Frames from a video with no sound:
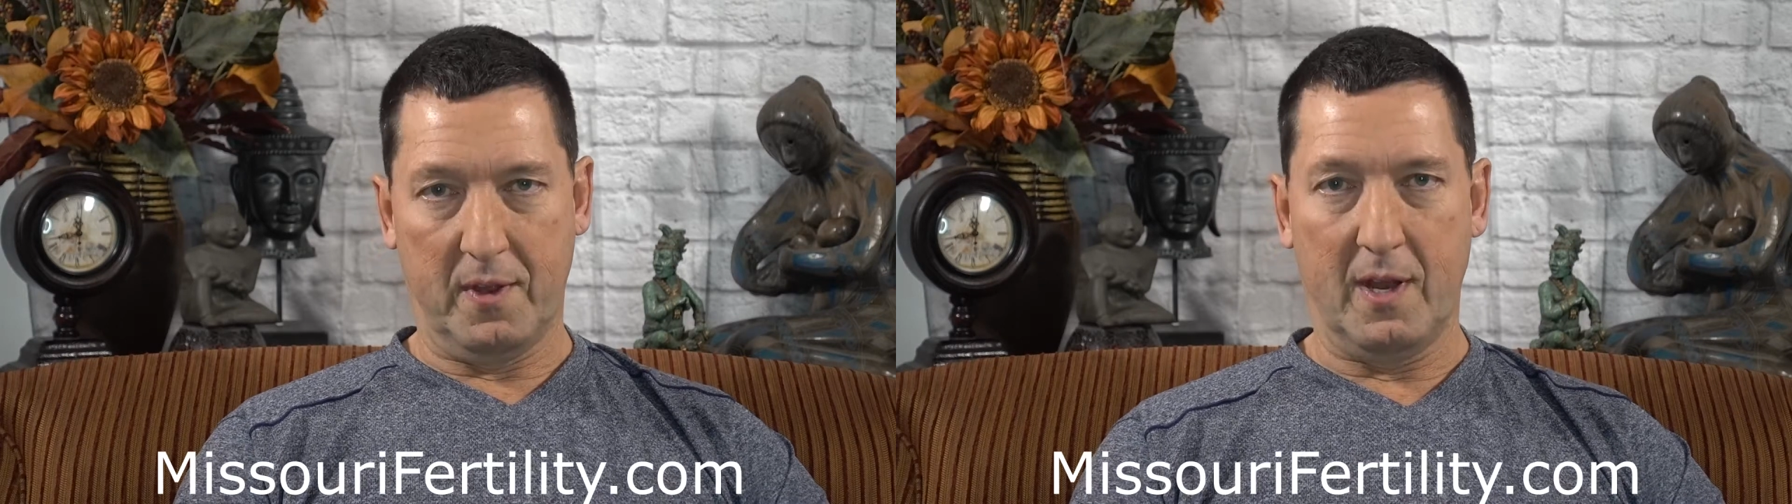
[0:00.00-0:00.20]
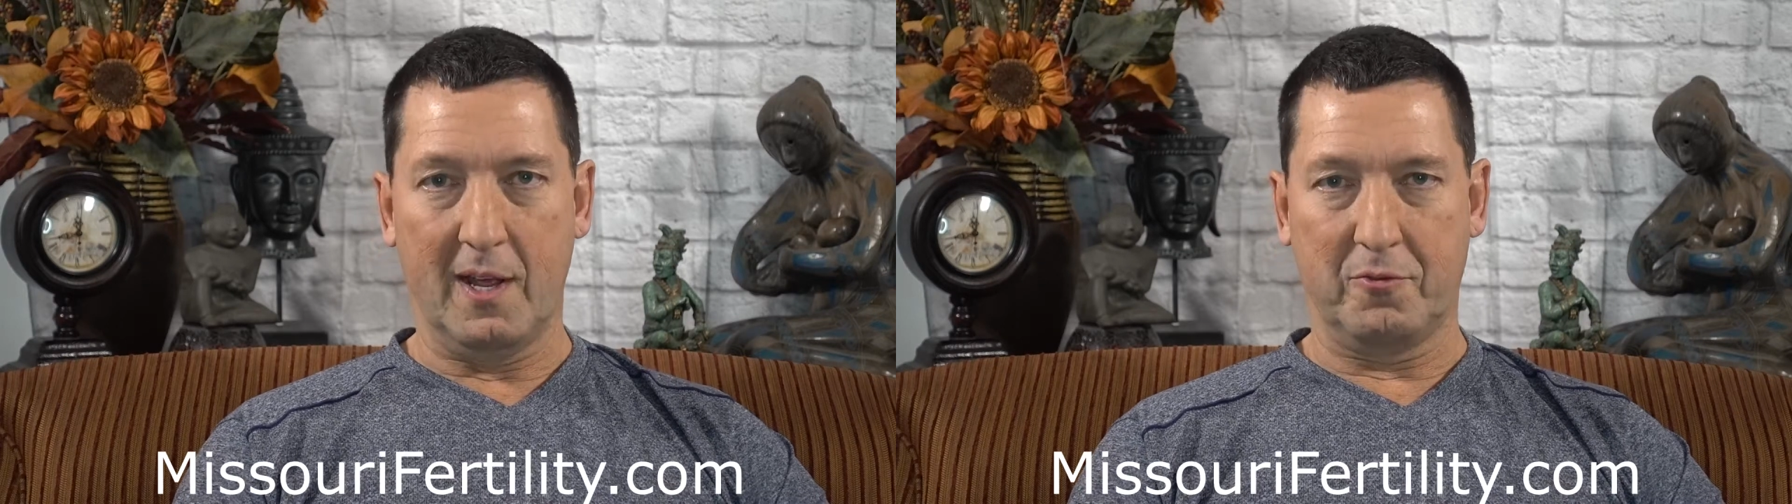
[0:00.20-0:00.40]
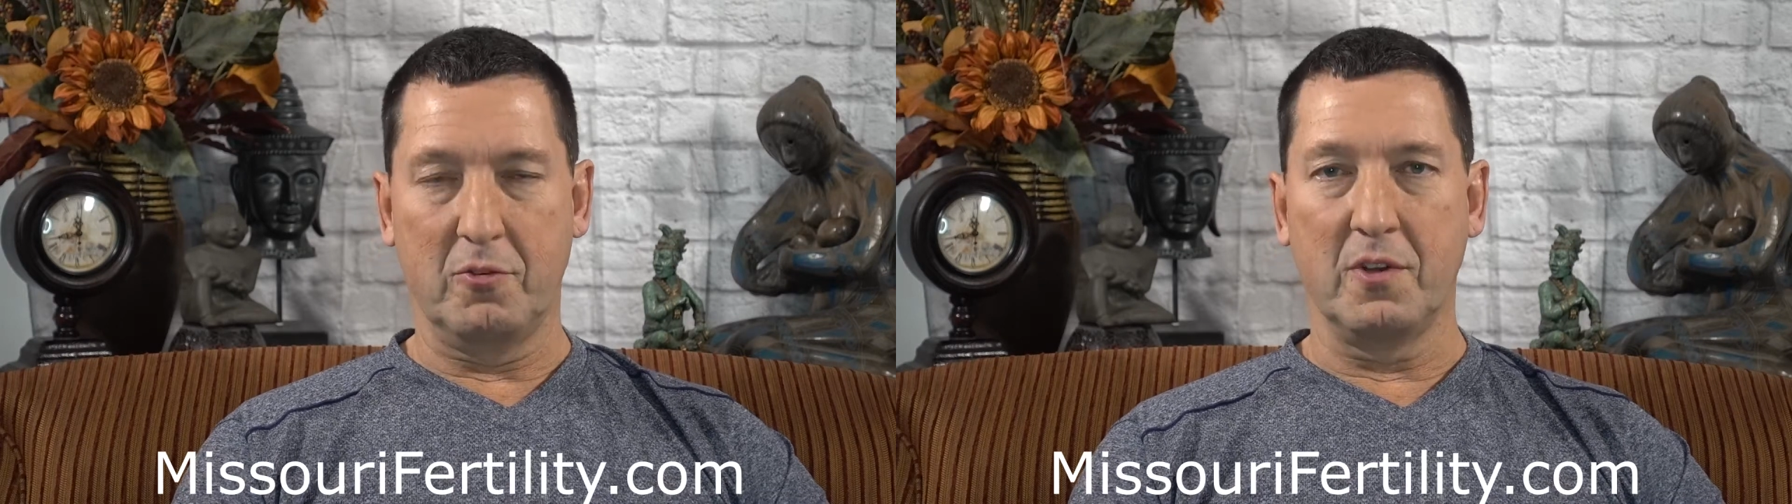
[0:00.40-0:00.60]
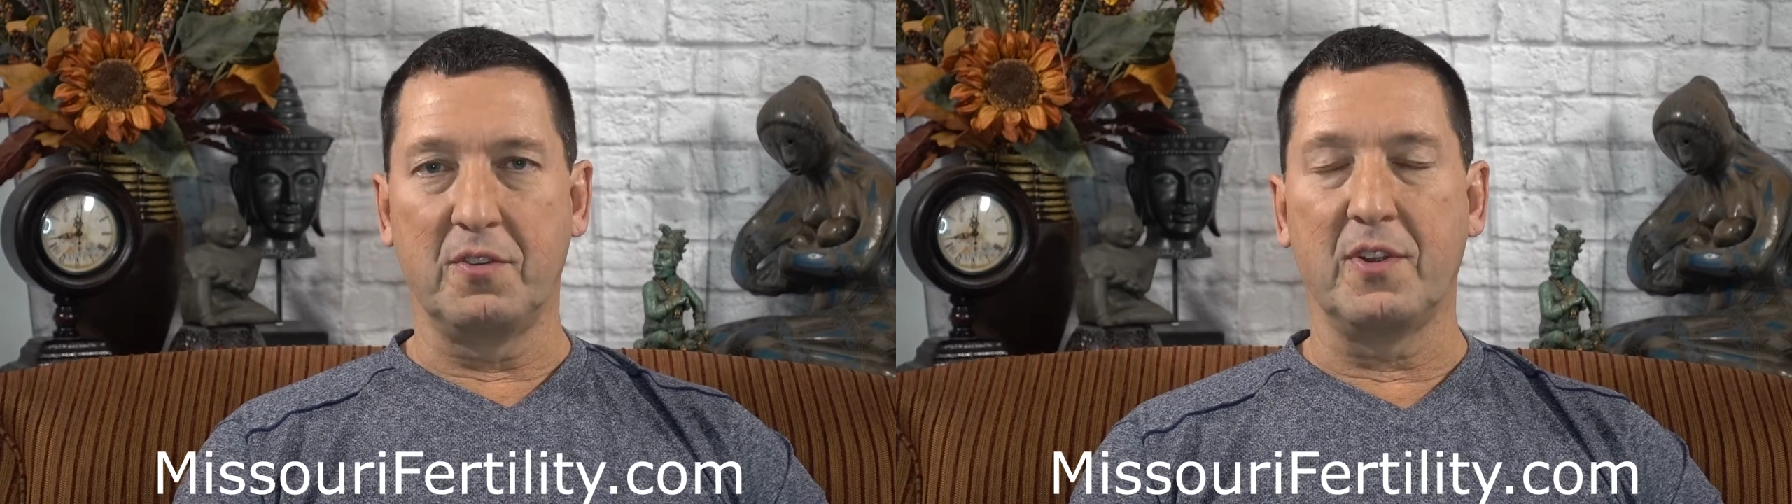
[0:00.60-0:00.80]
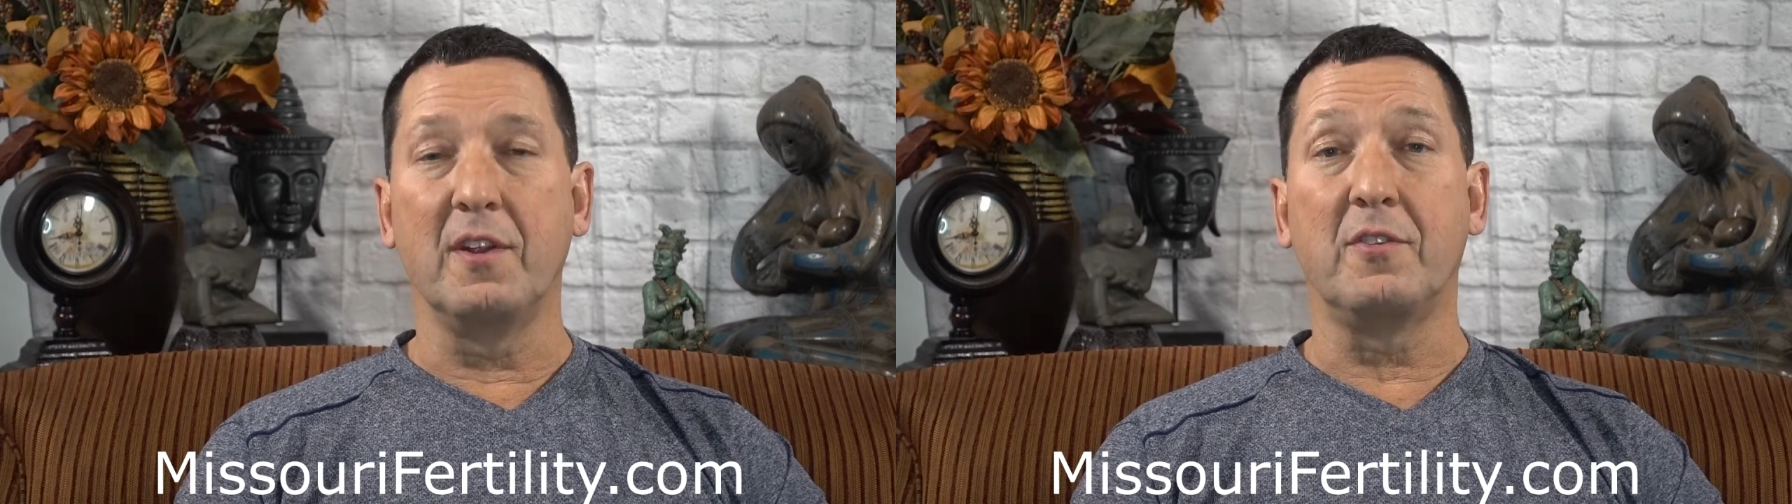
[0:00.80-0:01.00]
an
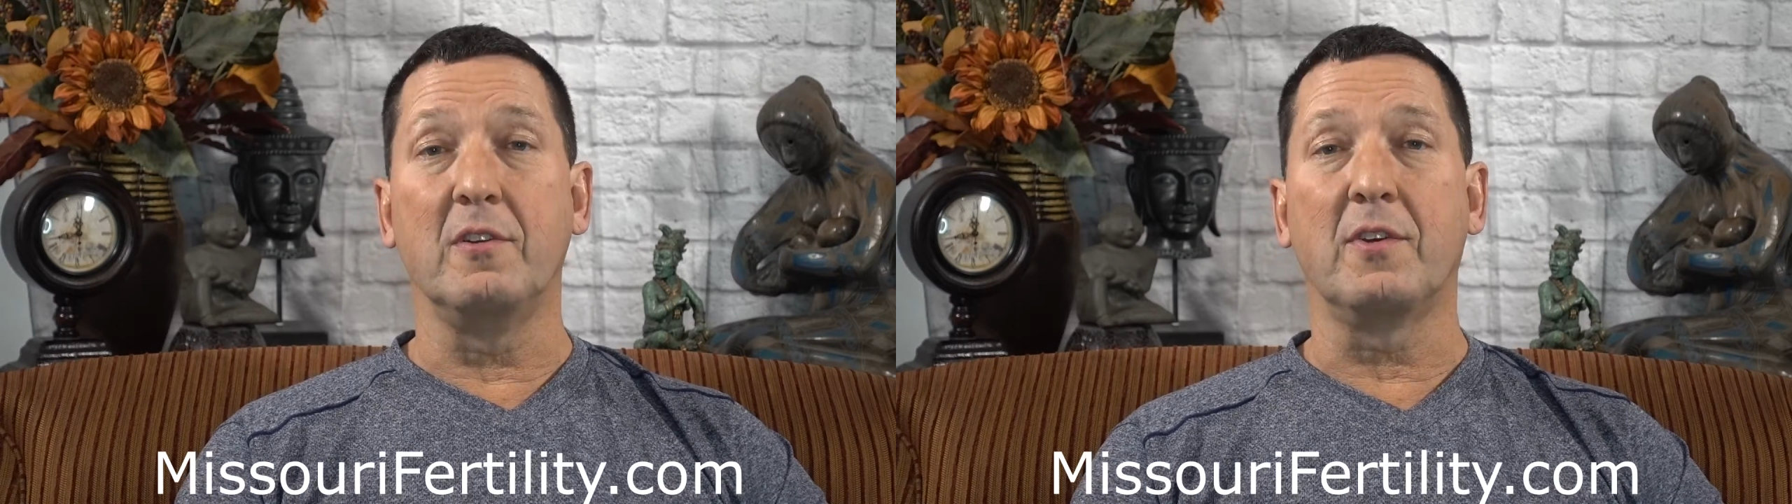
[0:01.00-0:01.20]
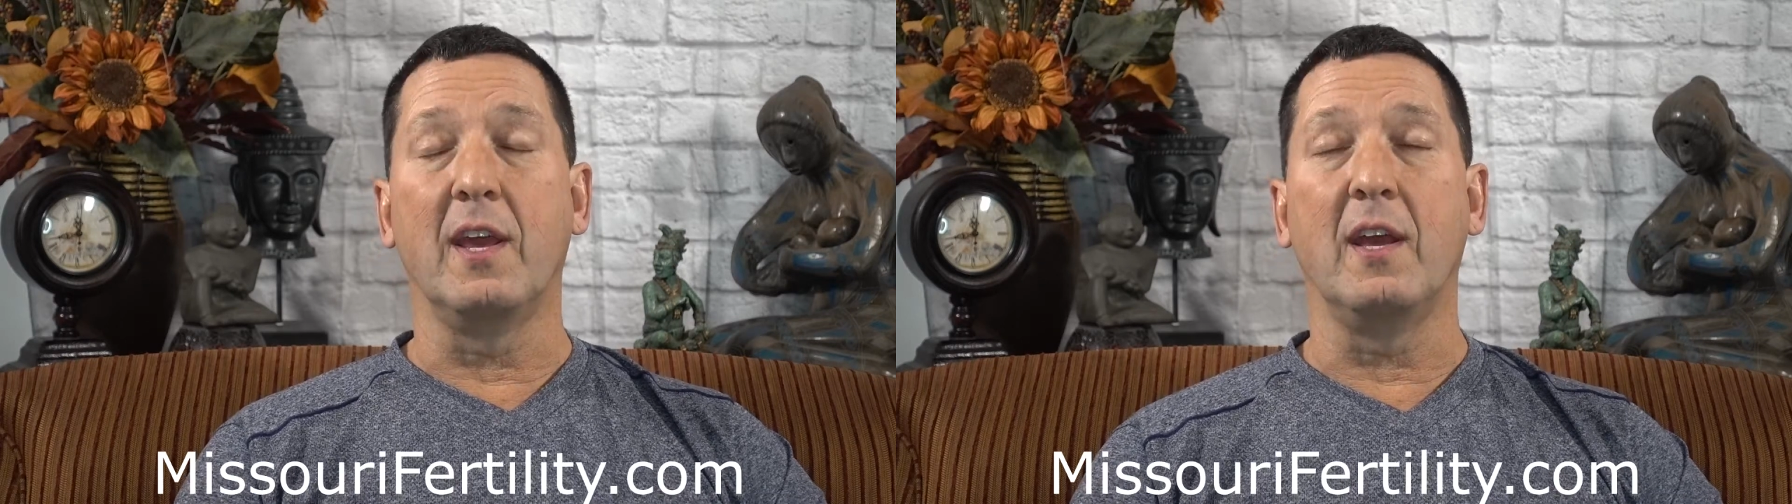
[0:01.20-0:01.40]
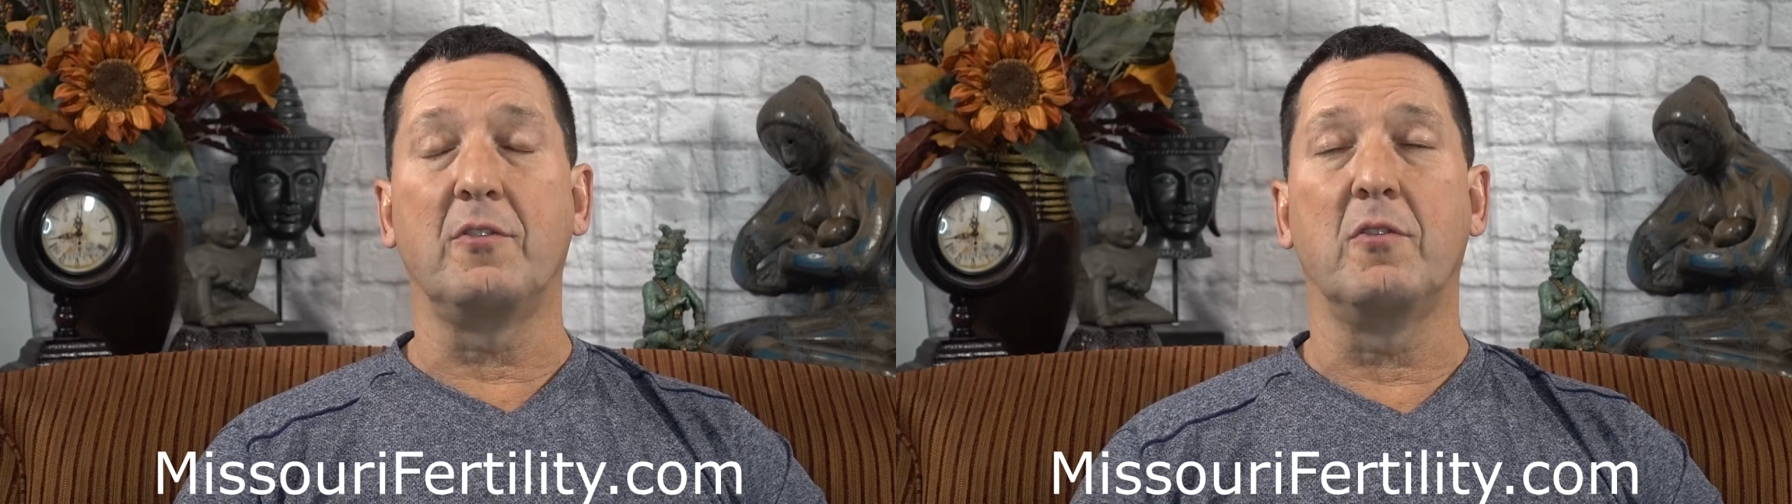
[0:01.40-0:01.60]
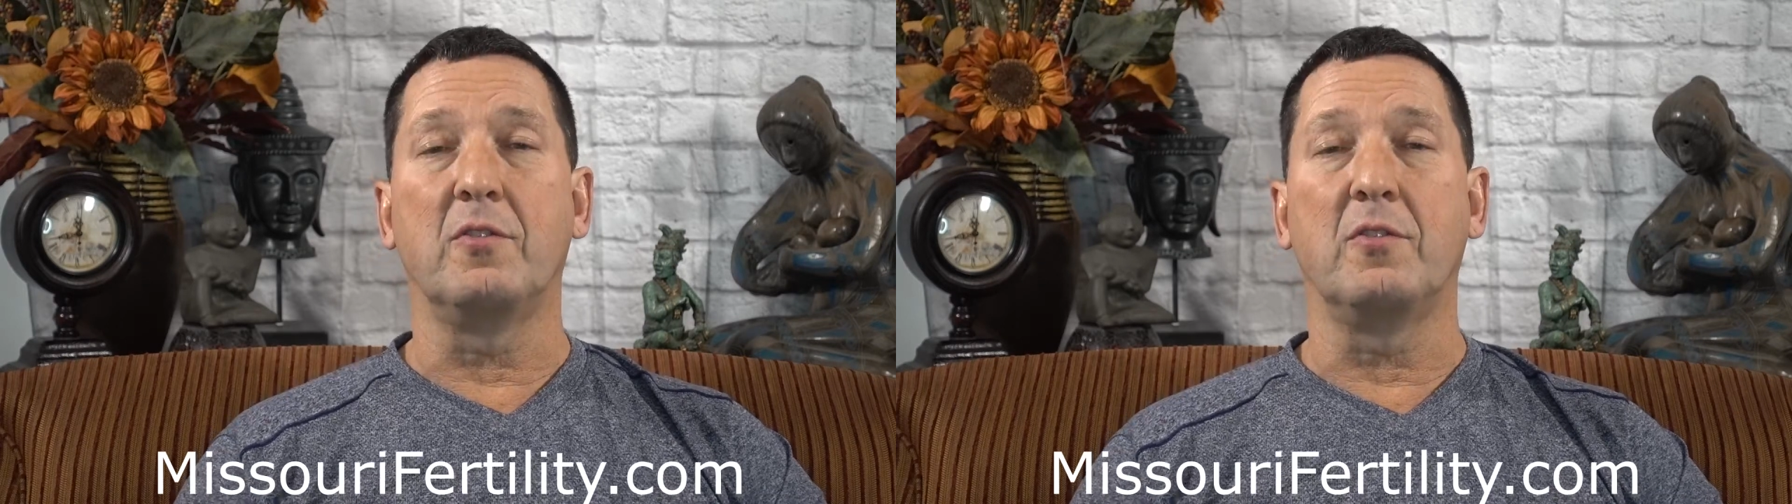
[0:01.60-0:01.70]
estrogen-sensitive cancer,